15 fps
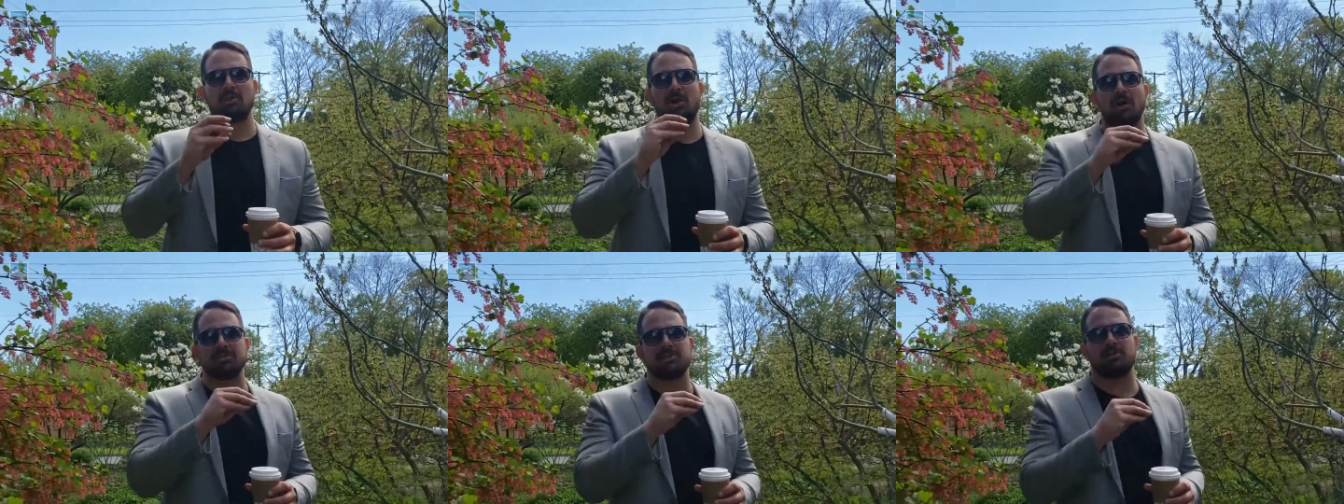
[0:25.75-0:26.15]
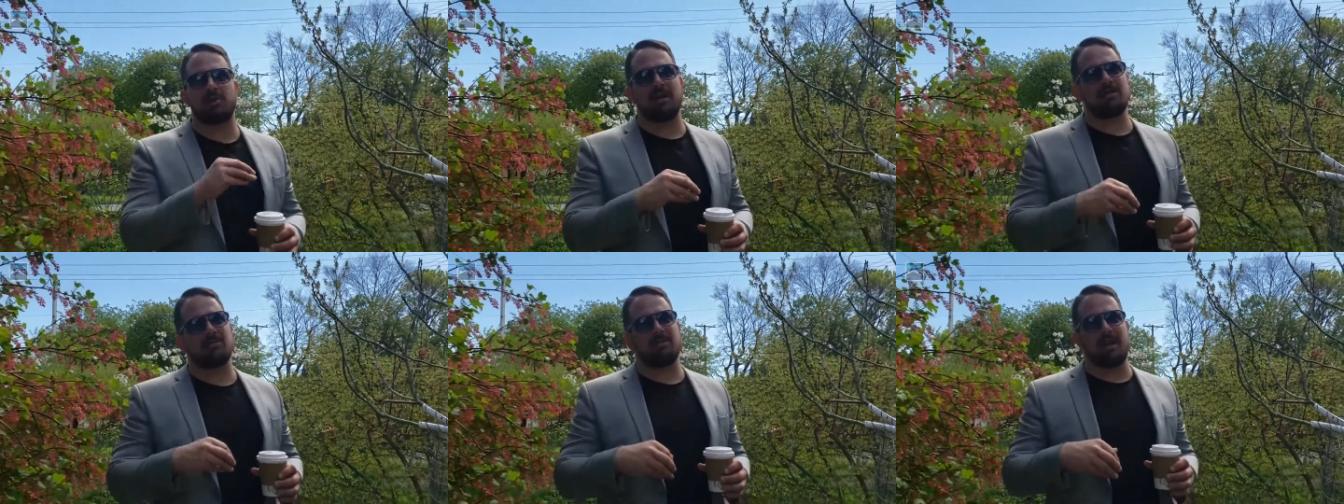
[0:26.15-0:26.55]
Lots of
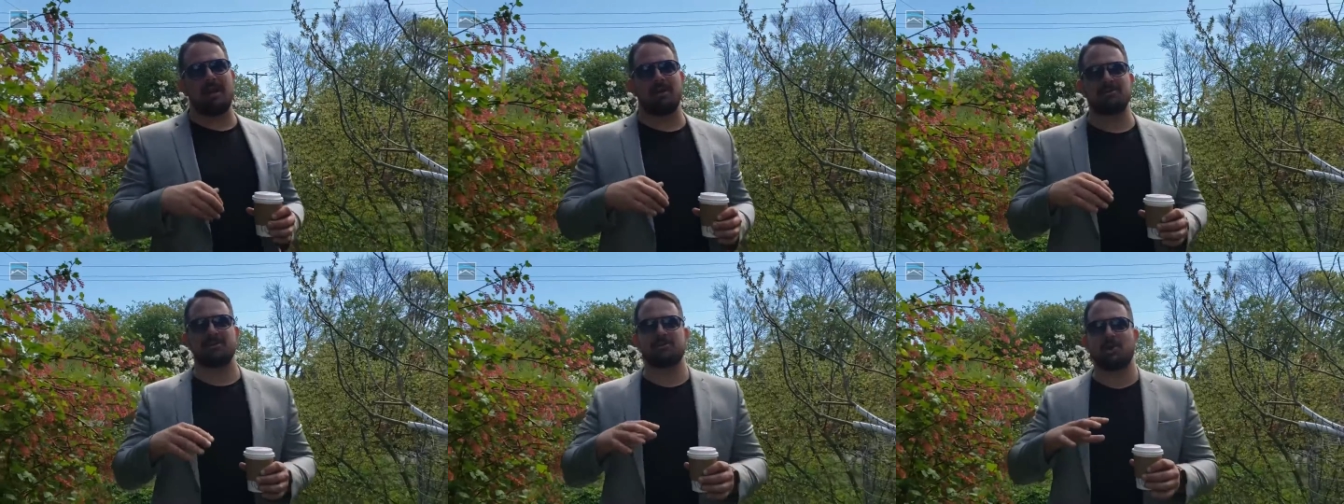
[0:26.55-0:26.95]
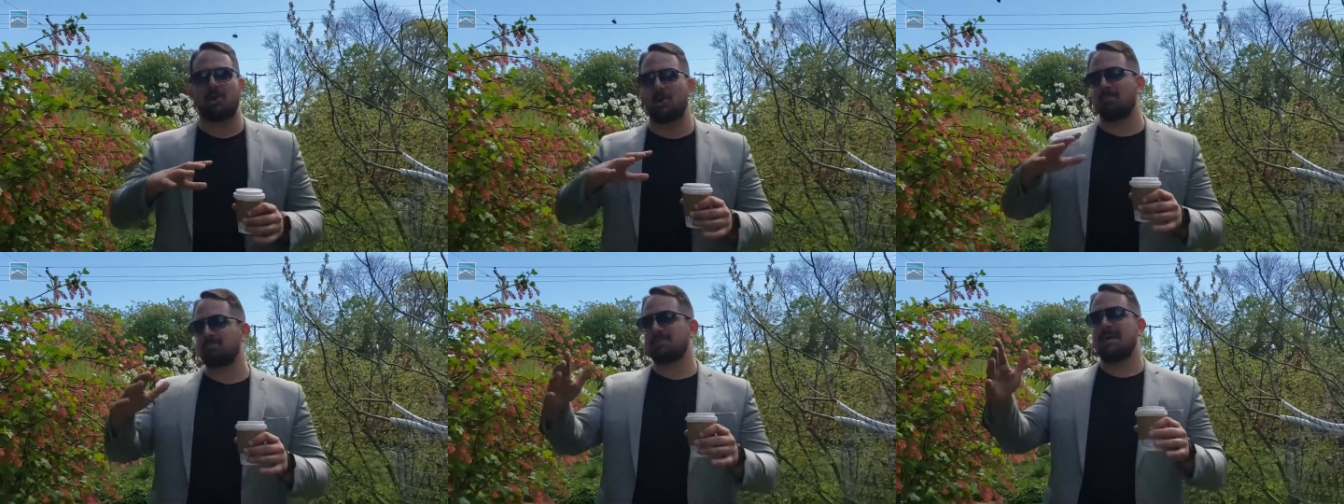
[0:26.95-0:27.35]
great little heritage
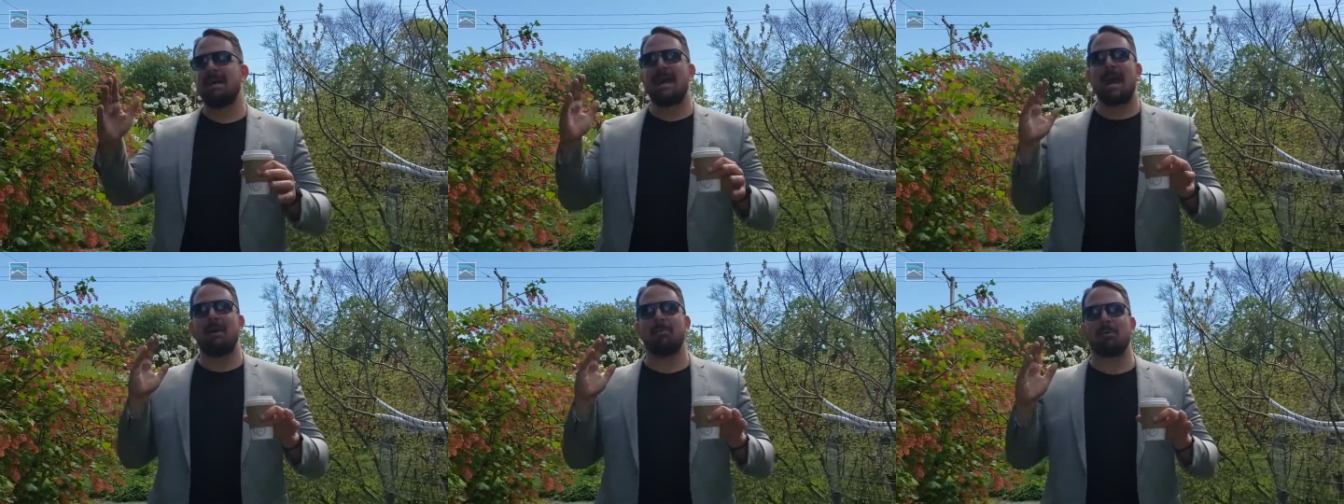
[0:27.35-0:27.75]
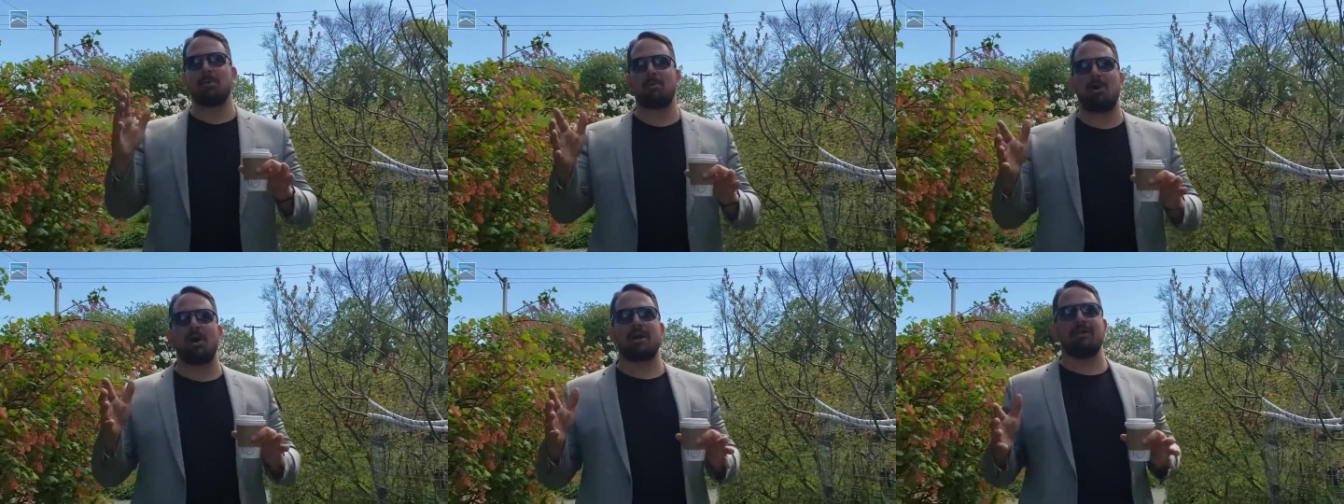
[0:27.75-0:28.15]
homes, and we're
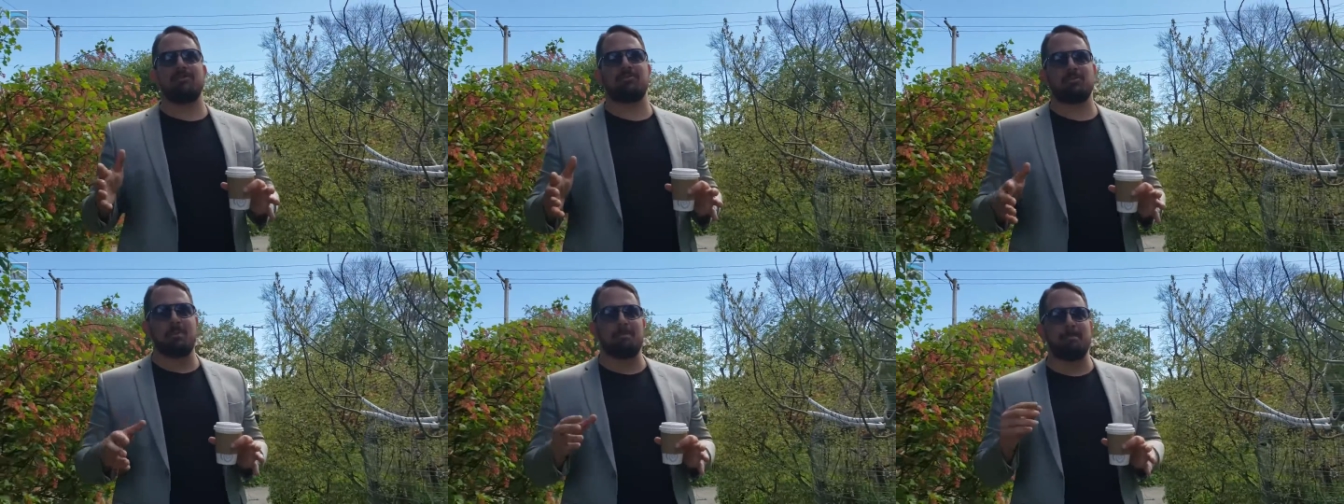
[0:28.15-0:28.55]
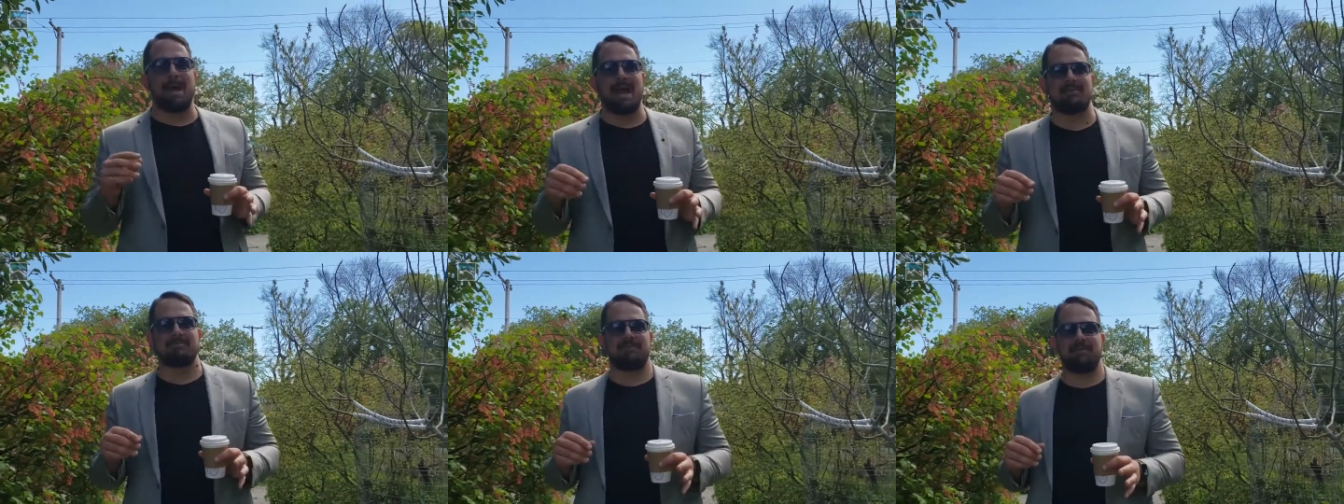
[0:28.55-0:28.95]
walking through
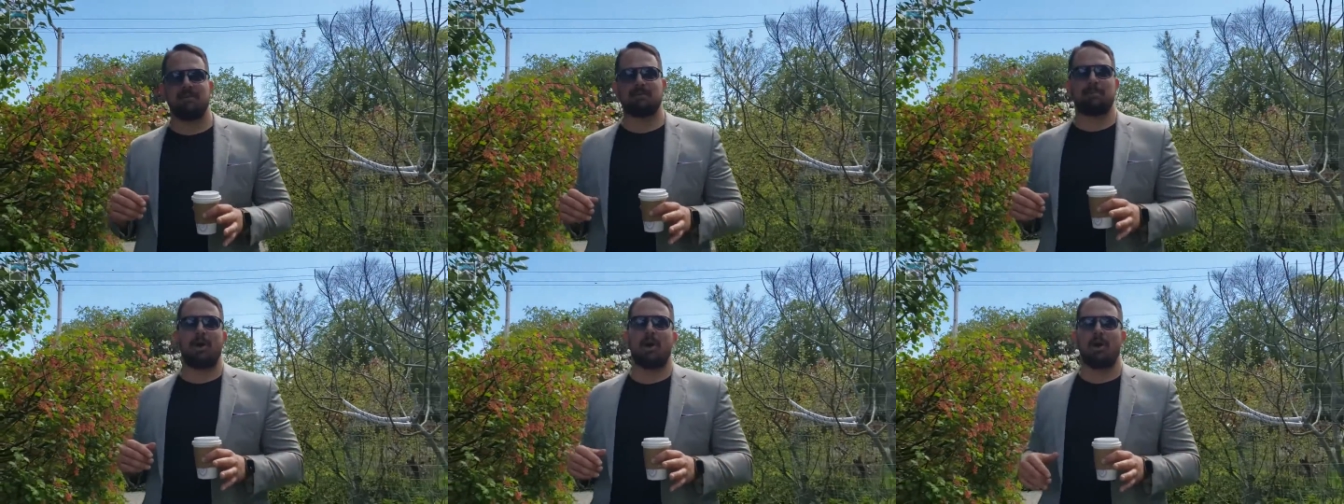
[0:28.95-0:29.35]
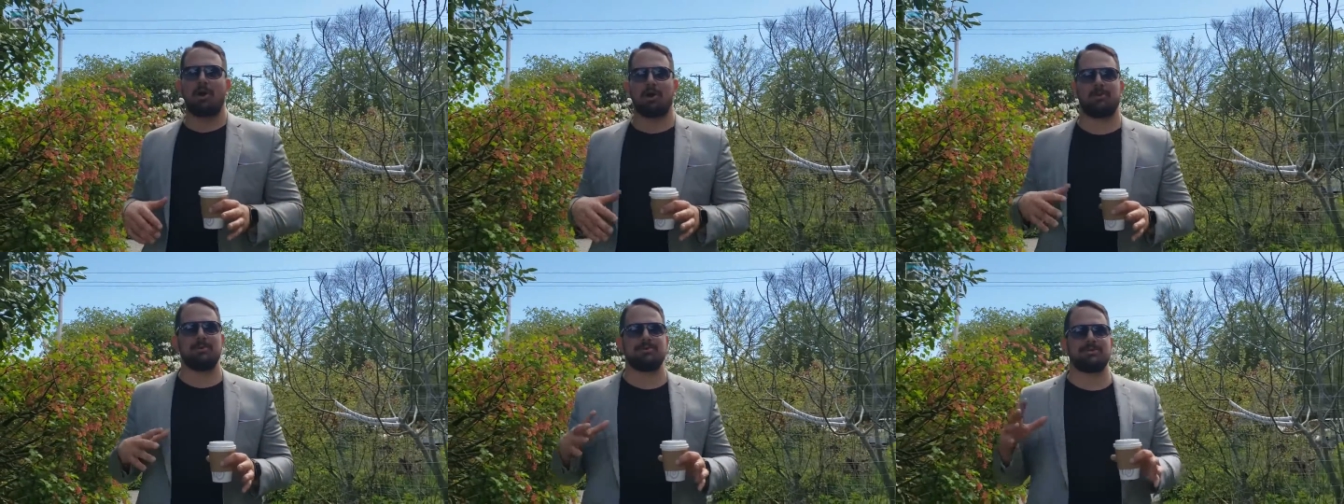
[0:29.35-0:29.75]
Banfield
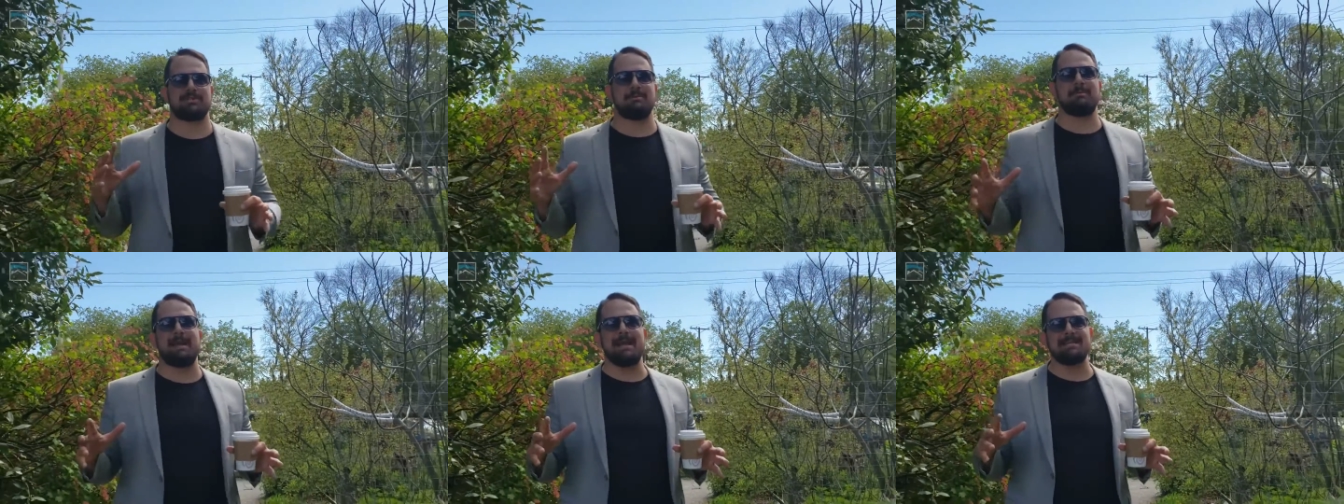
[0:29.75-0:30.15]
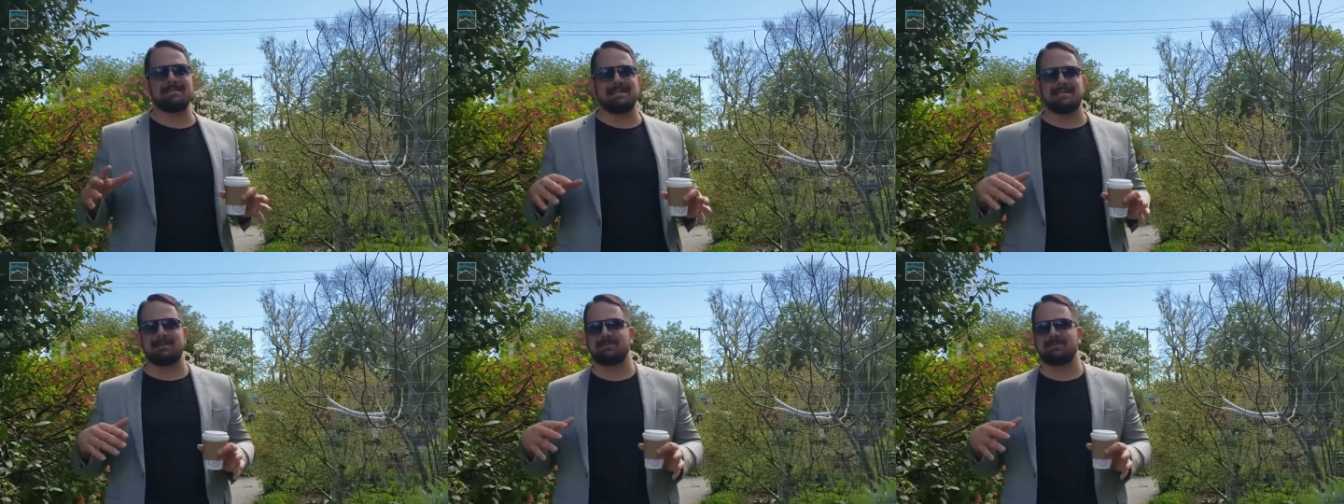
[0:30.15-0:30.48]
Park, which is amazing.